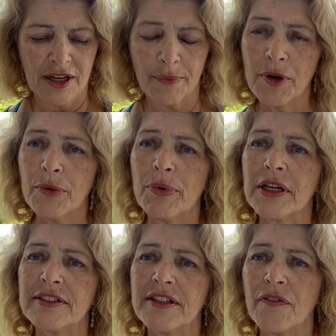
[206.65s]
I'm going to pick
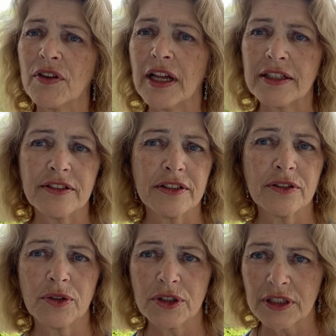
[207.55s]
a
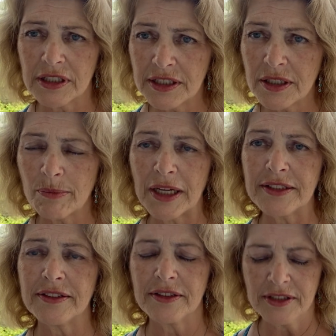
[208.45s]
cephalexin or
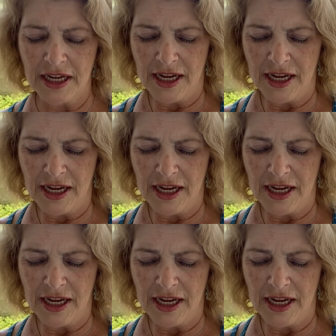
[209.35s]
clindamycin,